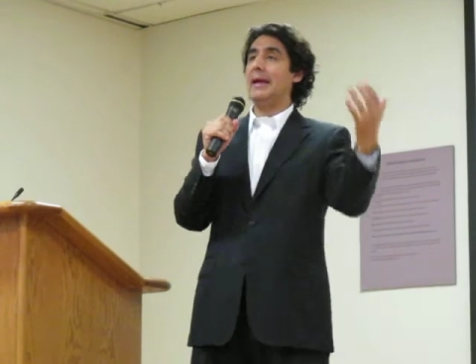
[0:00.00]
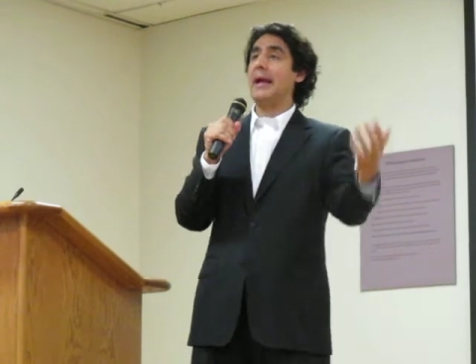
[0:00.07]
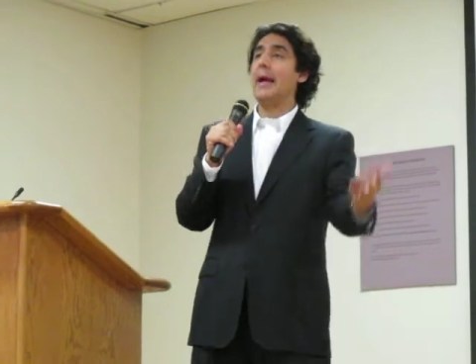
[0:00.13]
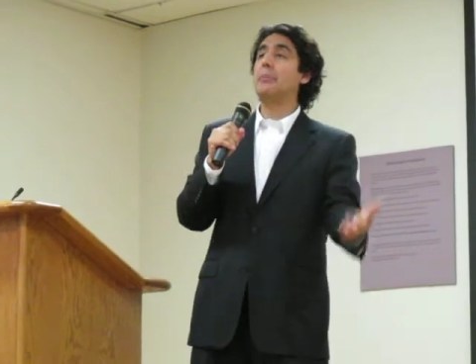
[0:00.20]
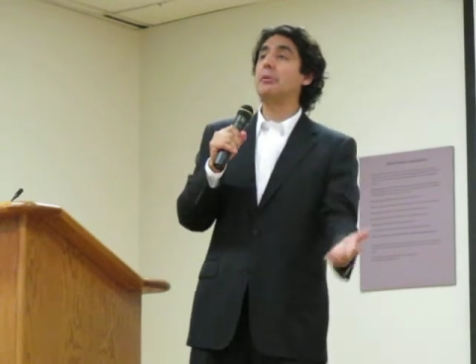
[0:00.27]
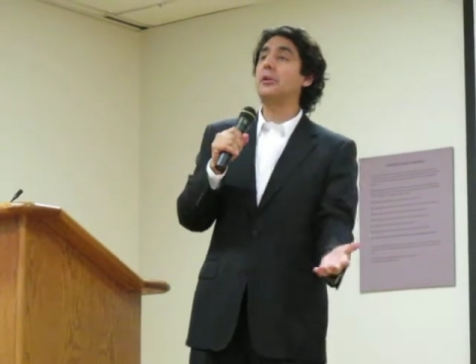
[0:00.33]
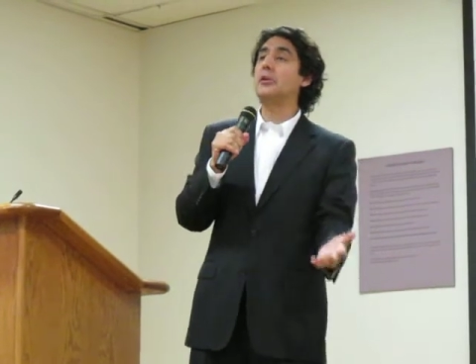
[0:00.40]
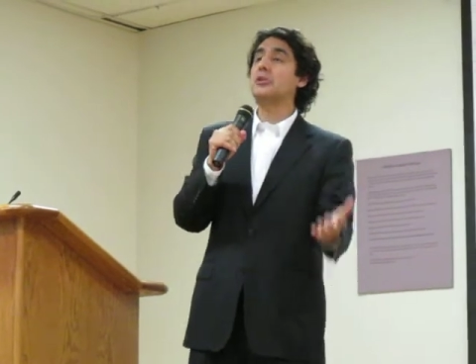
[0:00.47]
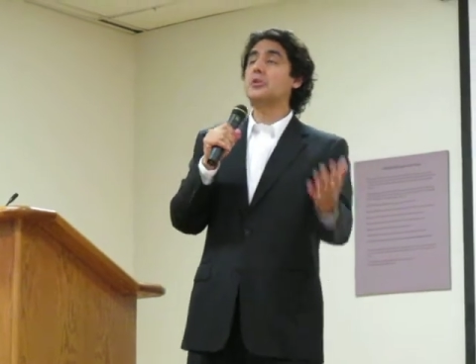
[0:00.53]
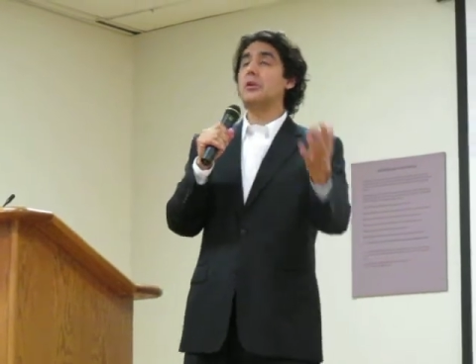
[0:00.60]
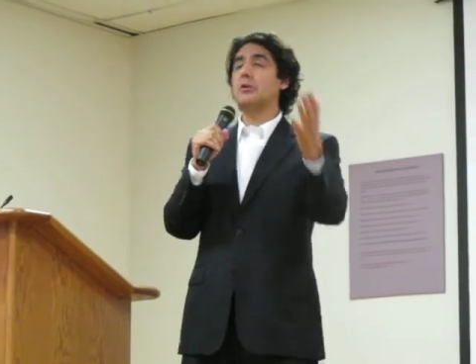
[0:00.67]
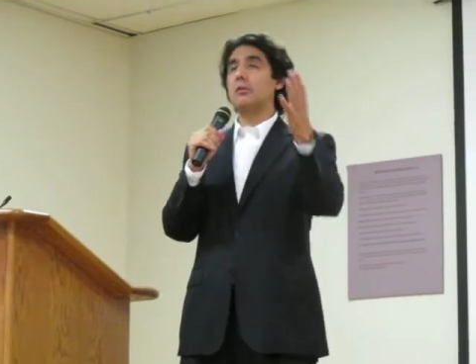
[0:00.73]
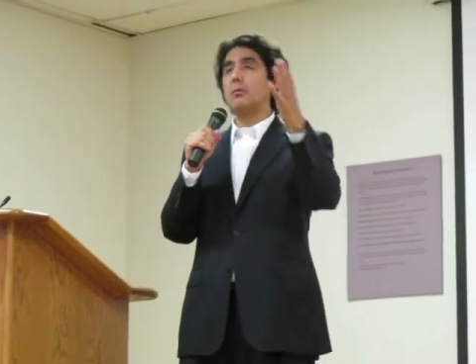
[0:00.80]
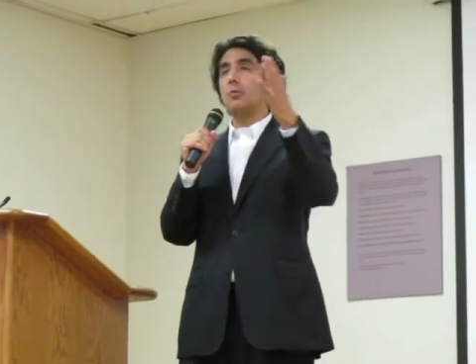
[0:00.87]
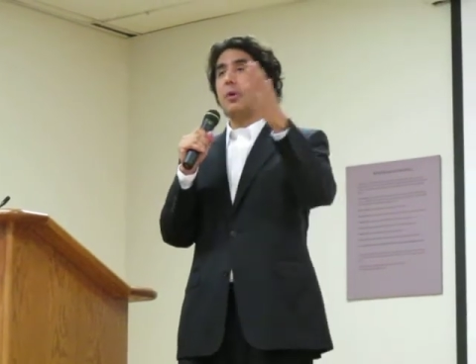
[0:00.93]

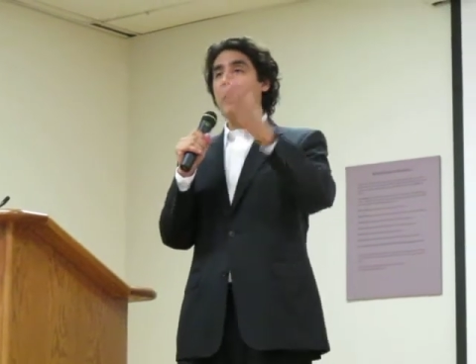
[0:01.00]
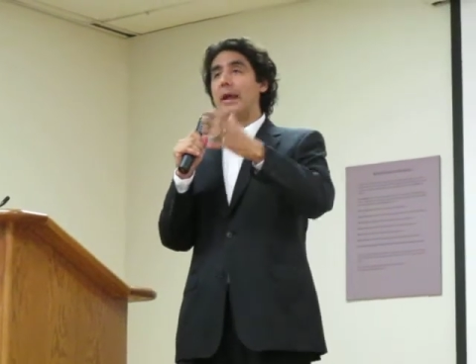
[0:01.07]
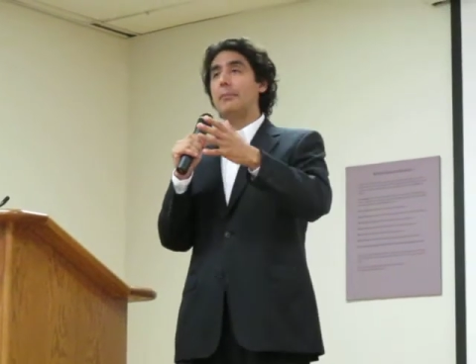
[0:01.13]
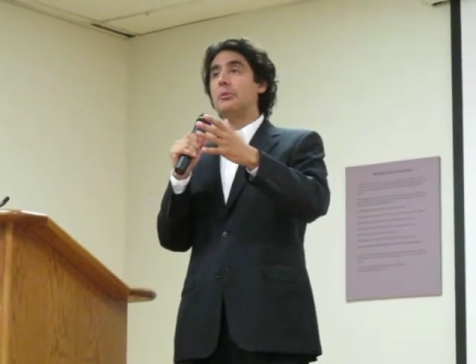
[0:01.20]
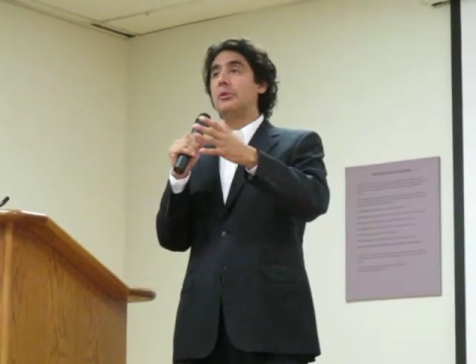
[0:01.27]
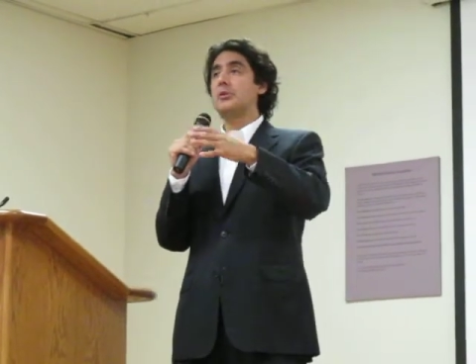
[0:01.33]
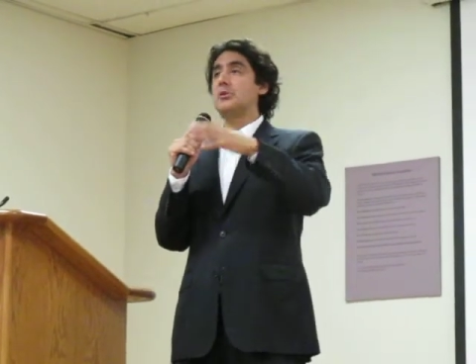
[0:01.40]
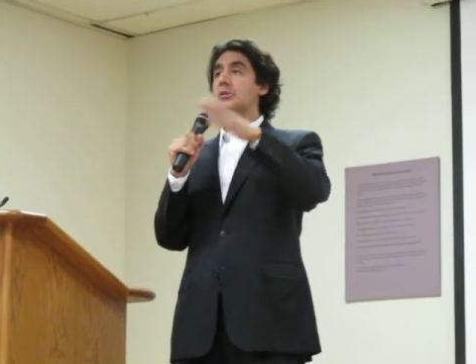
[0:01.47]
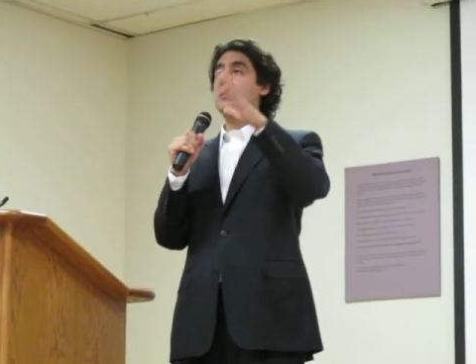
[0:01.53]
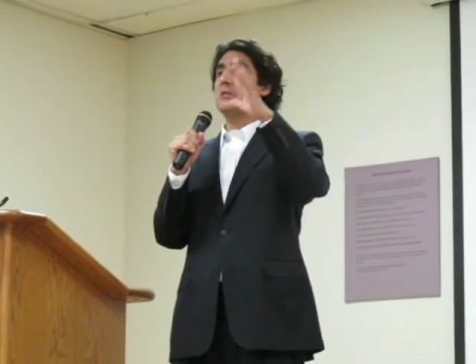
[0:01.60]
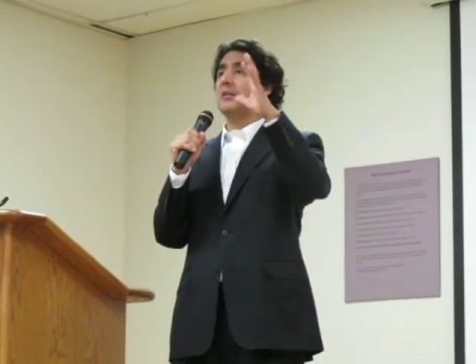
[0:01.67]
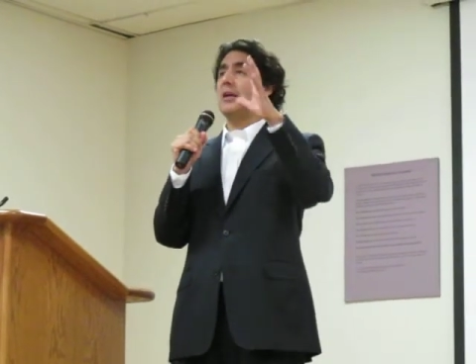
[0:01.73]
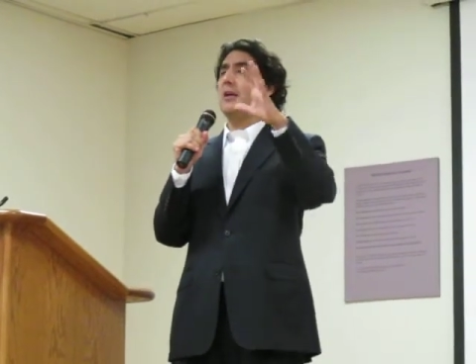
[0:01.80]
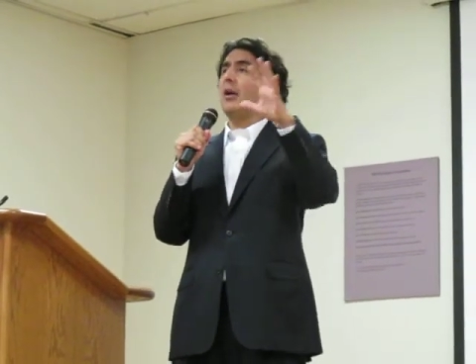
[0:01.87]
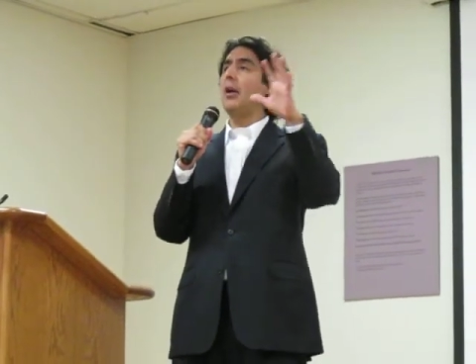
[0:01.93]
abolitionists and white
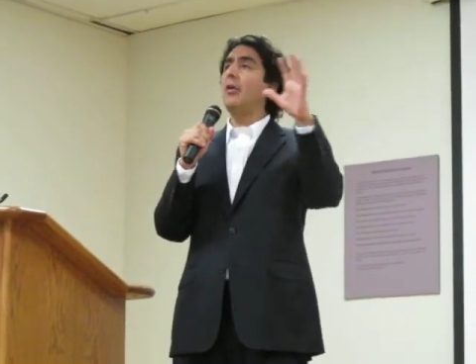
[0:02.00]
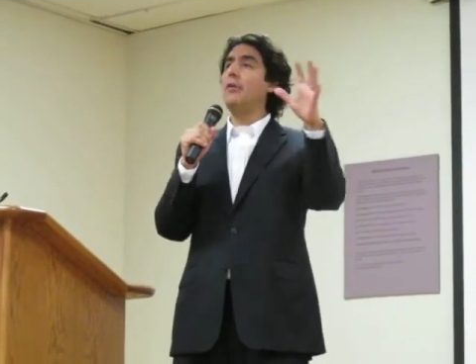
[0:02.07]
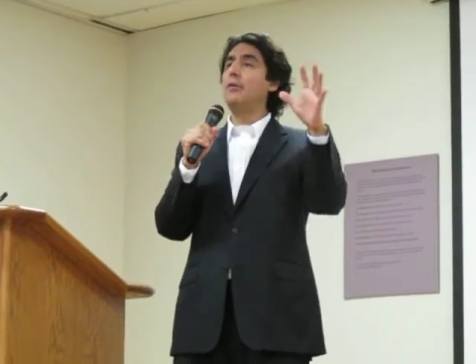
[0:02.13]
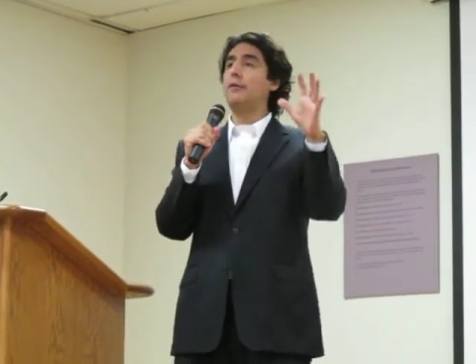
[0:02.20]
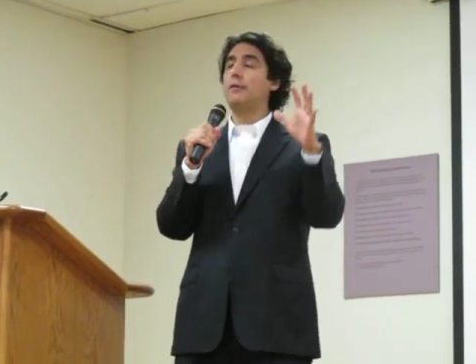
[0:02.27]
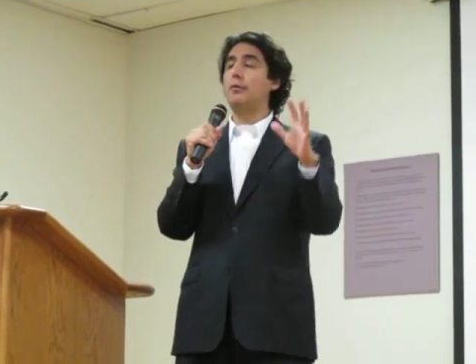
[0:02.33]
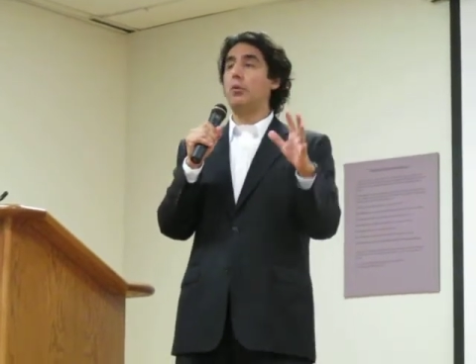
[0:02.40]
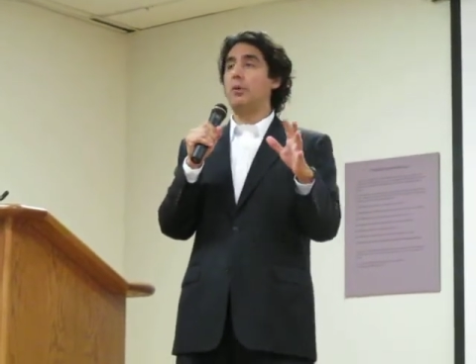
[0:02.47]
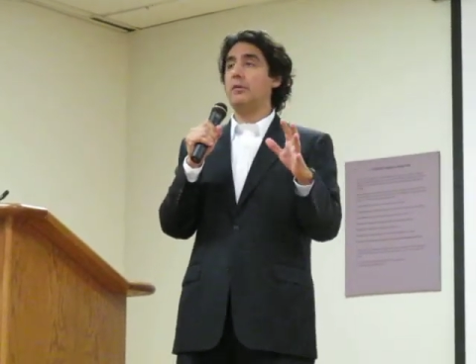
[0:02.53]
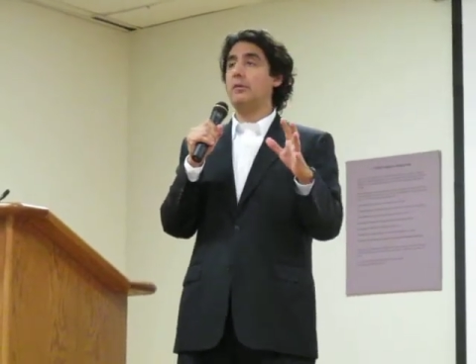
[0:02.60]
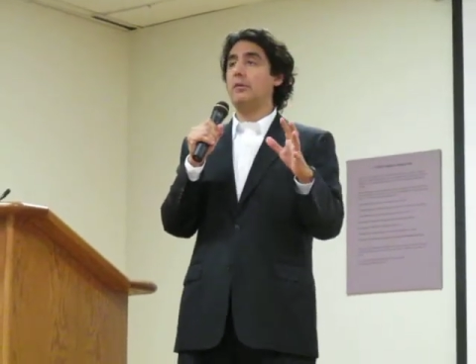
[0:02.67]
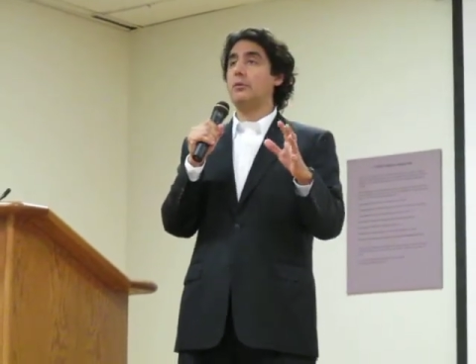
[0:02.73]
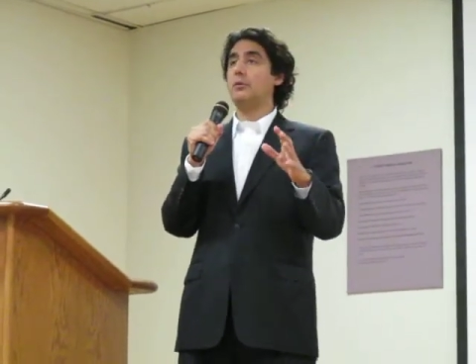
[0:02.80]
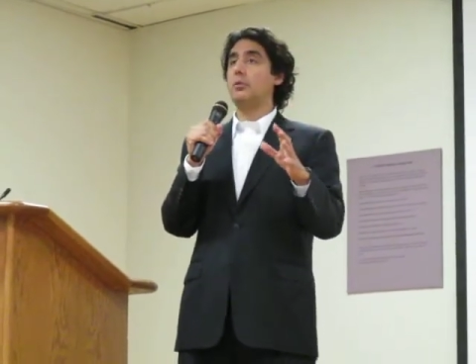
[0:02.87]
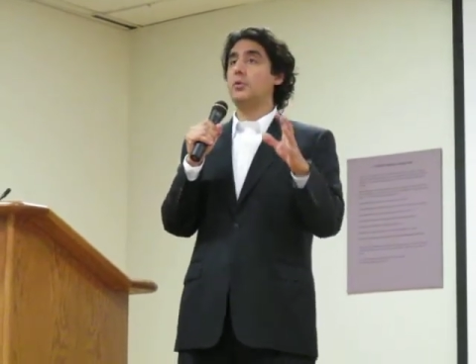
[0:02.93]
abolitionists and other forces,